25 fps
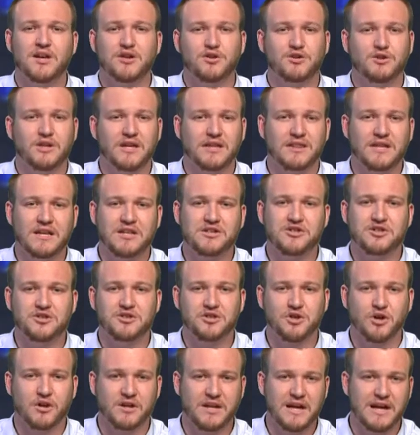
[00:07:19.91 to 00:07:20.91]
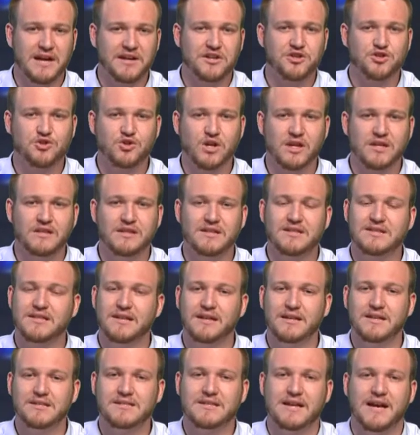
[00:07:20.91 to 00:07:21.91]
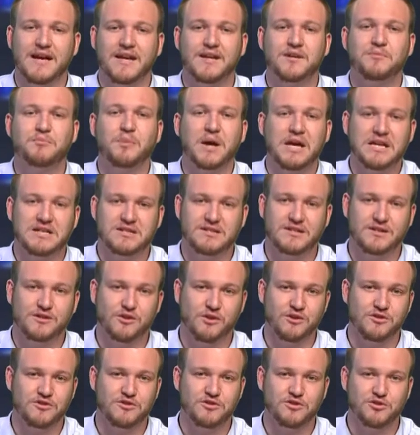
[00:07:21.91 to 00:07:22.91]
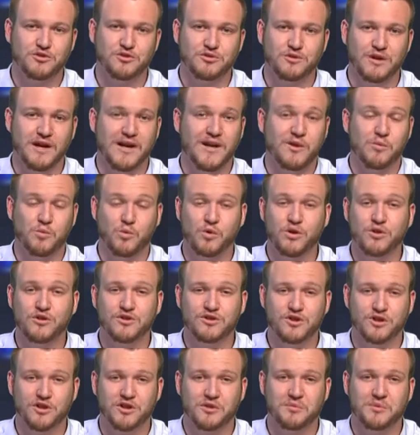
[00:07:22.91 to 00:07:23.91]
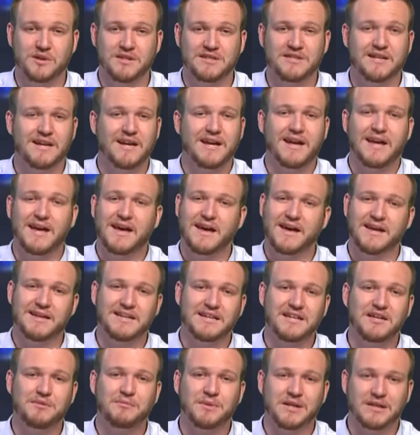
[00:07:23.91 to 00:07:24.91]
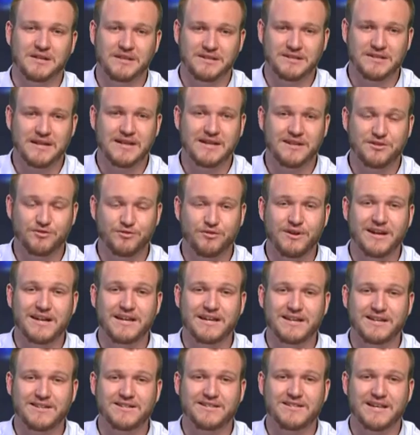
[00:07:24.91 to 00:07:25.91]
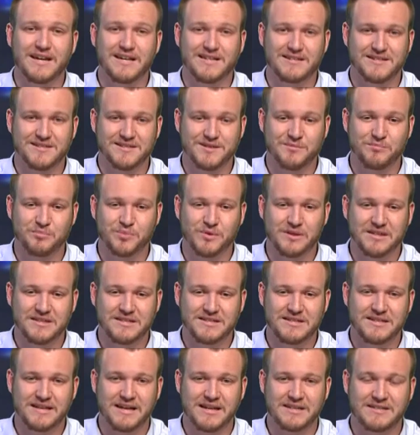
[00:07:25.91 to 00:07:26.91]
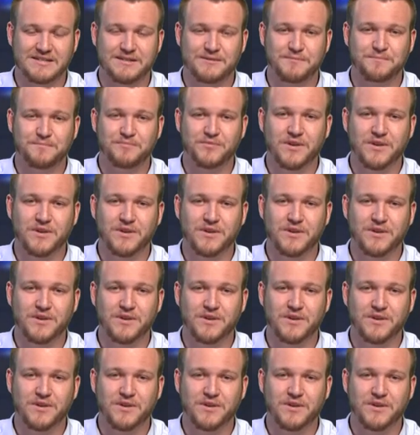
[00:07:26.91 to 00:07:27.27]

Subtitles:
You can then just go and extract the text and paste it onto a Word document and email it, and it really is as simple as that.